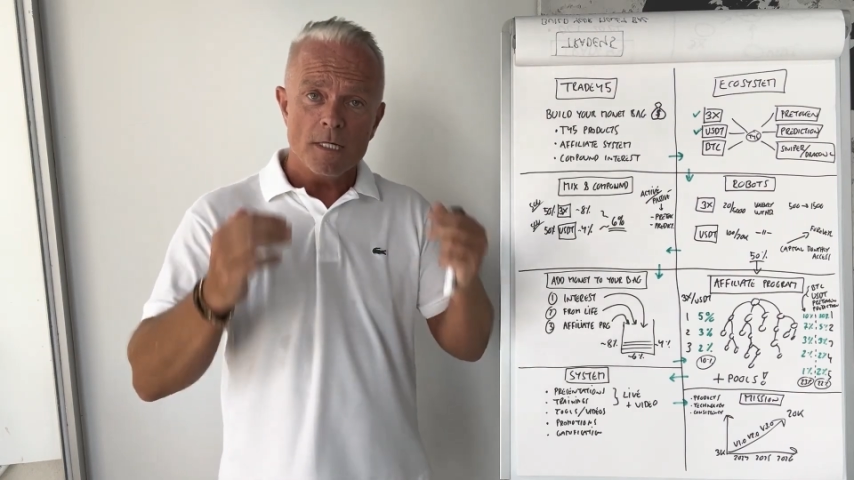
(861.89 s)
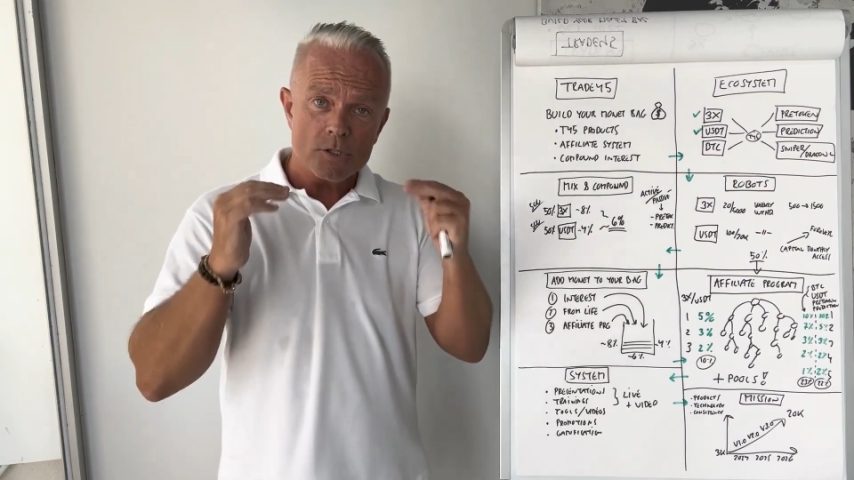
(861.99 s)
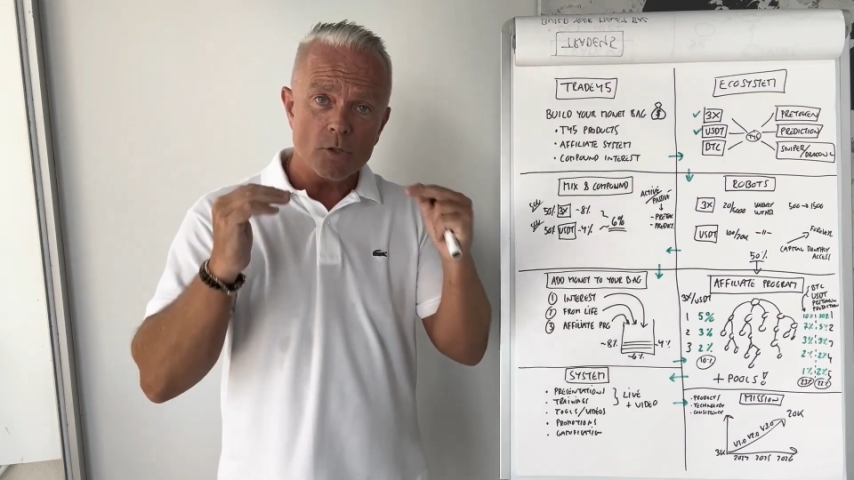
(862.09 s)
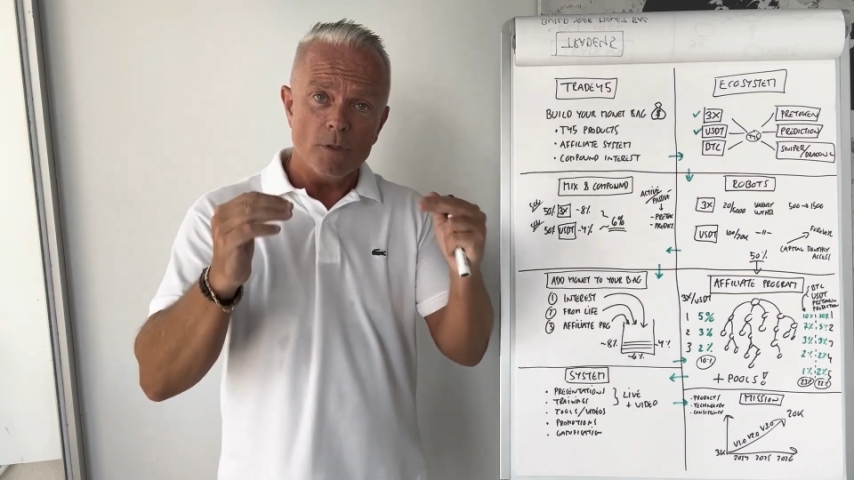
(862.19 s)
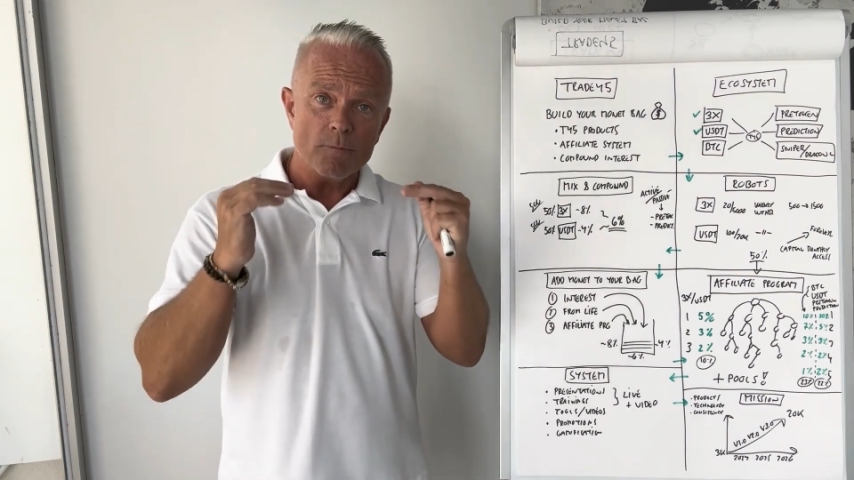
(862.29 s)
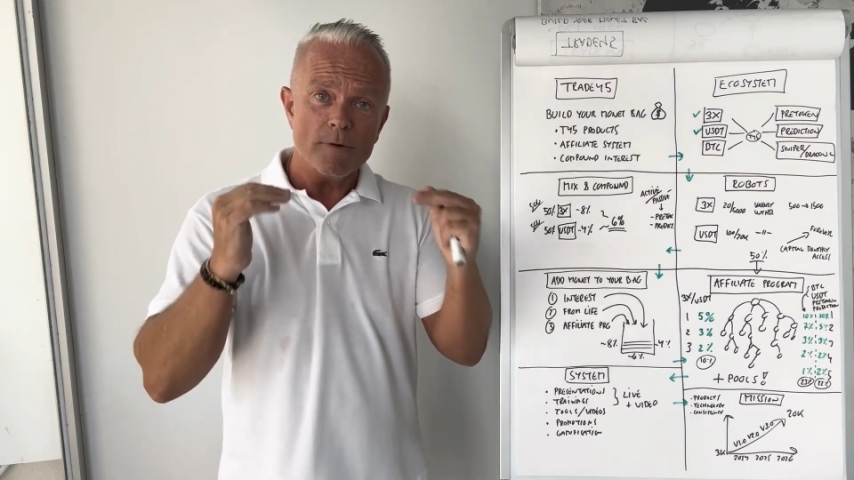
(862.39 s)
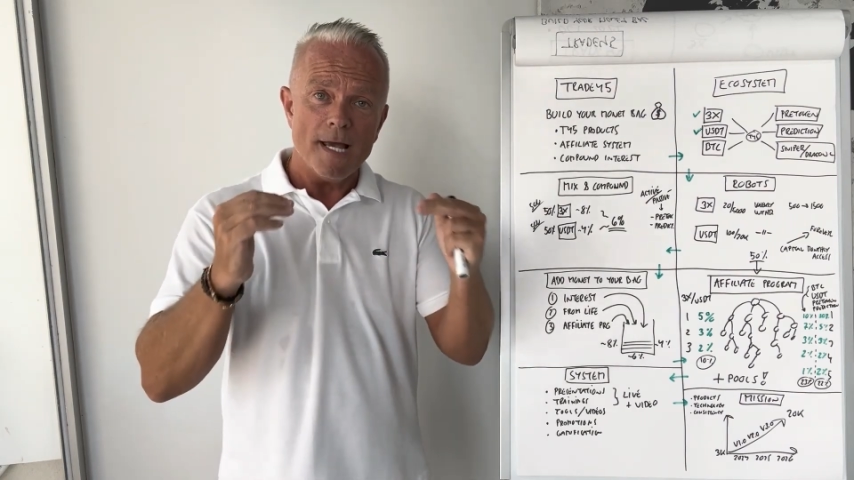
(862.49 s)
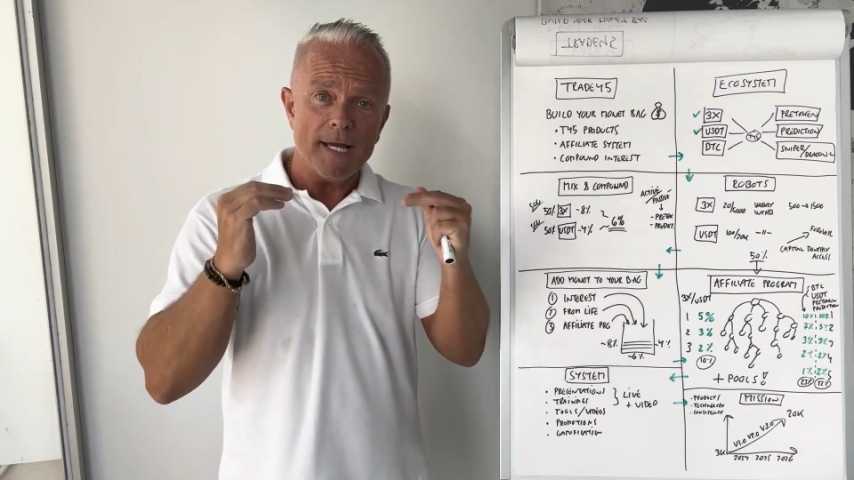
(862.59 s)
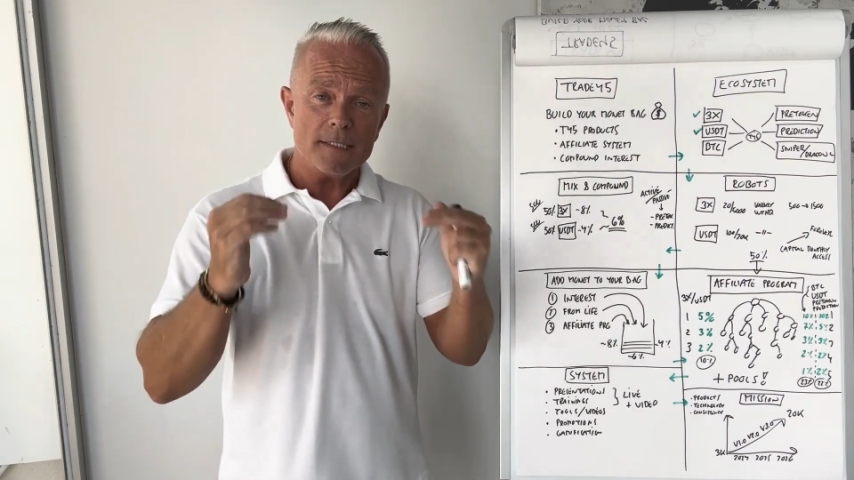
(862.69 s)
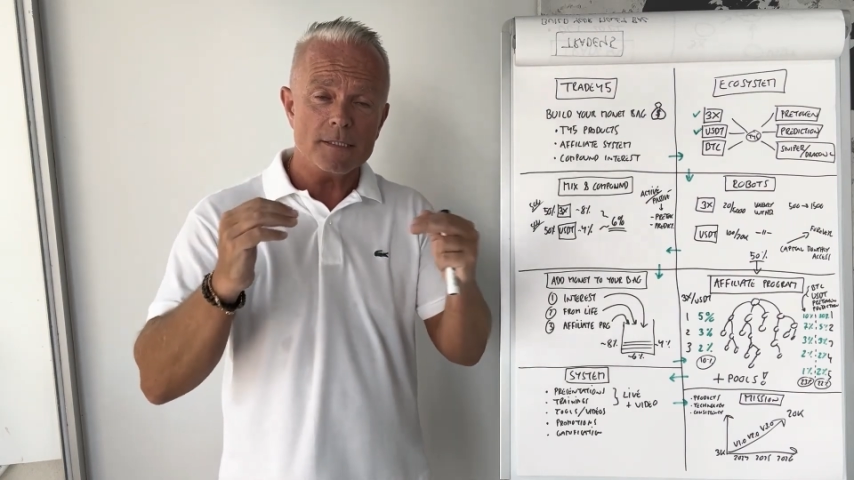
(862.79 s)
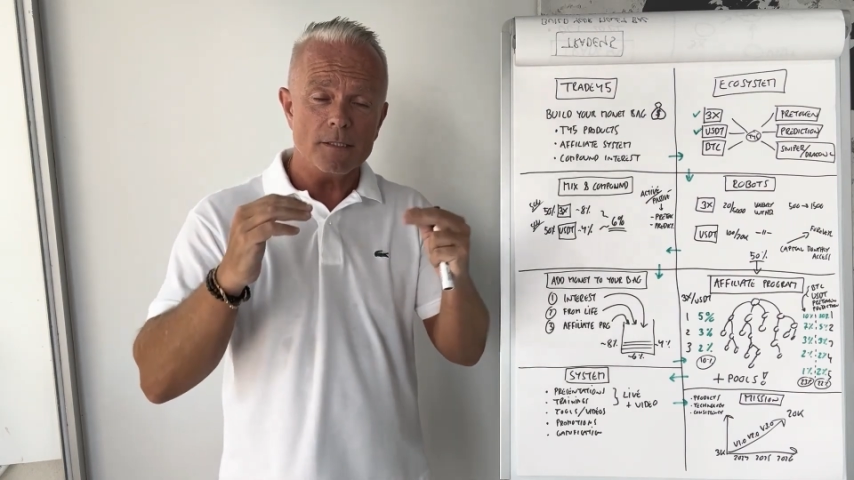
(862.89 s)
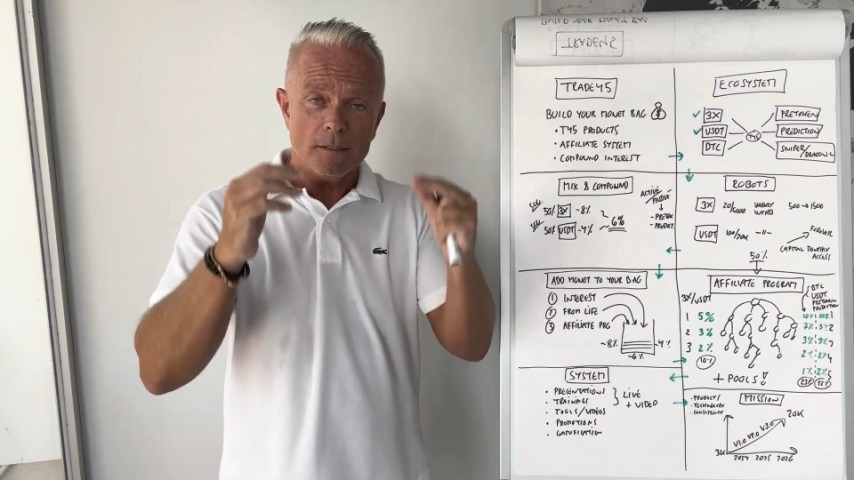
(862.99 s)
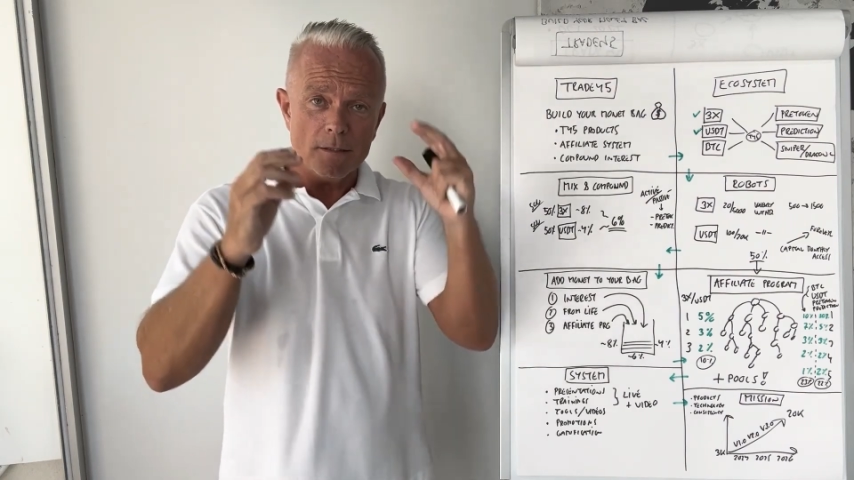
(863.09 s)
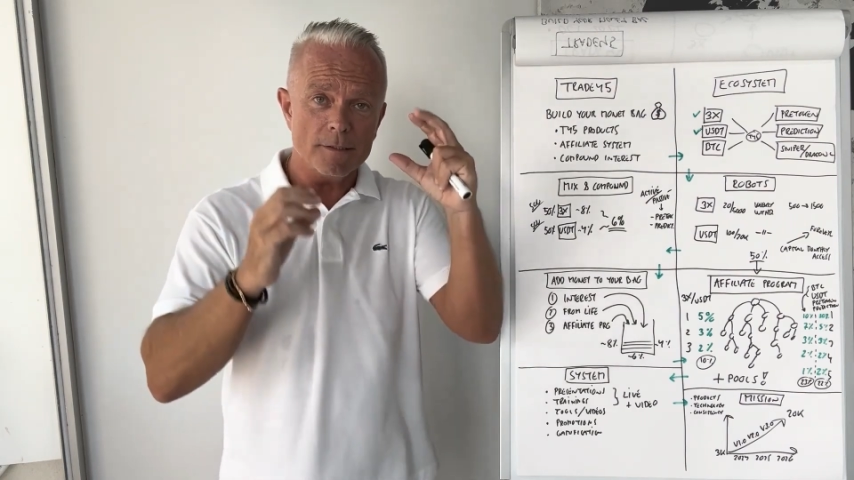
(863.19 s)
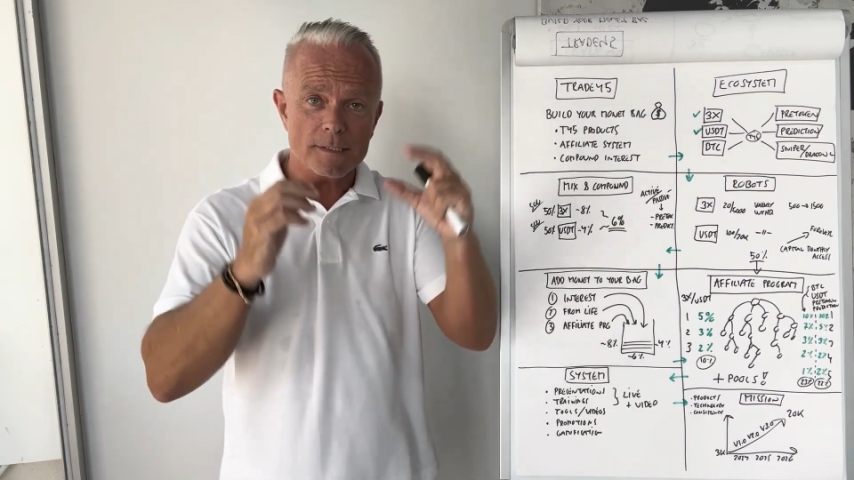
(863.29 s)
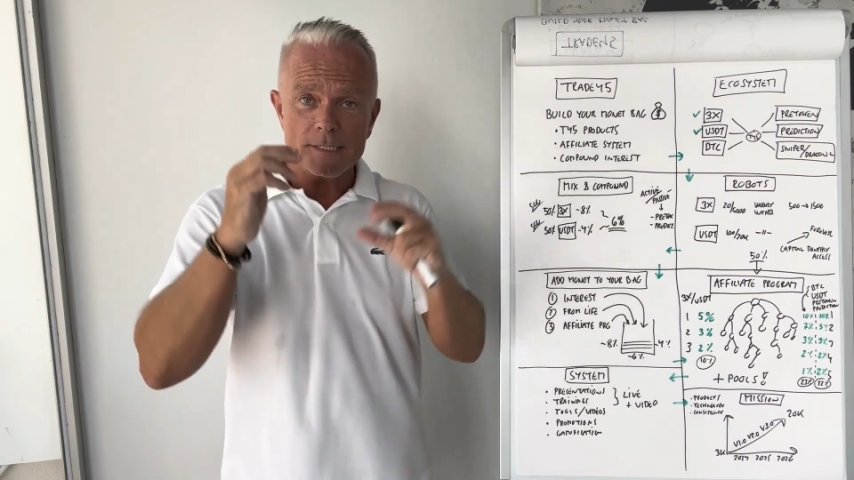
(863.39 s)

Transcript: So it reacts on the